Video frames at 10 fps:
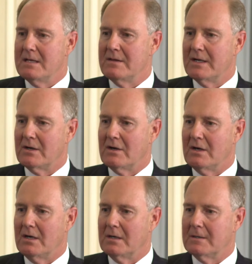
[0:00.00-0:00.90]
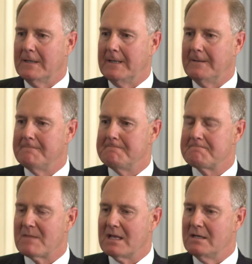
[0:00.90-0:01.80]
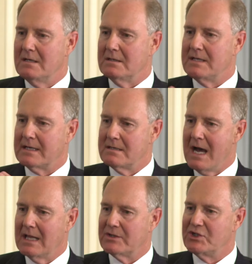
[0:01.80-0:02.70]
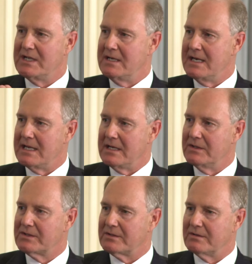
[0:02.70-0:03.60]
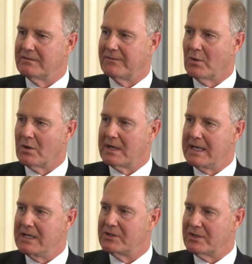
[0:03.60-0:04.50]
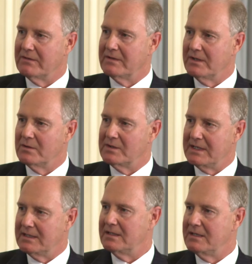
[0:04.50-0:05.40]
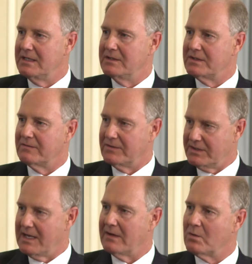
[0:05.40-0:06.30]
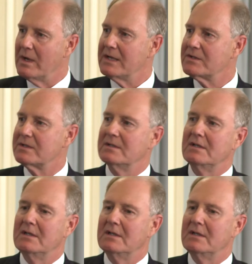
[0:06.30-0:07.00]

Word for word: there are um, technology needs for each of those entities for Southwest.